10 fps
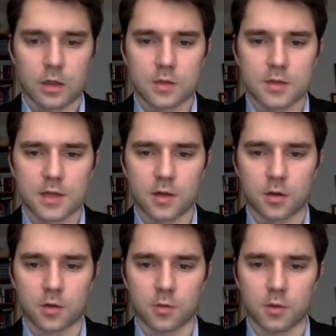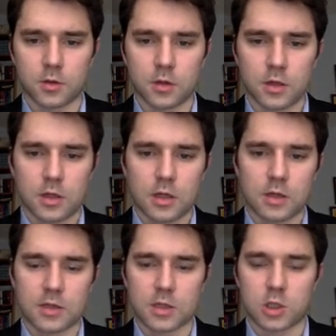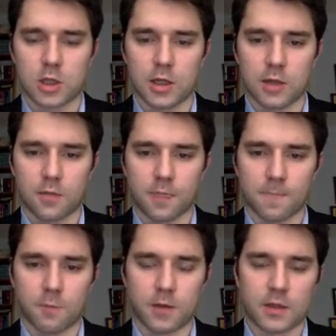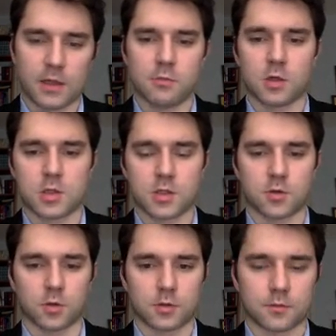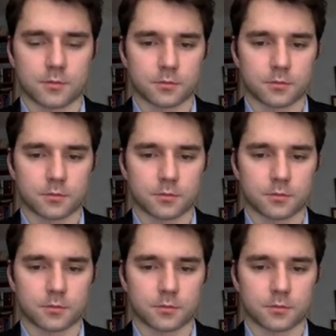The second argument is actually where the image is stored.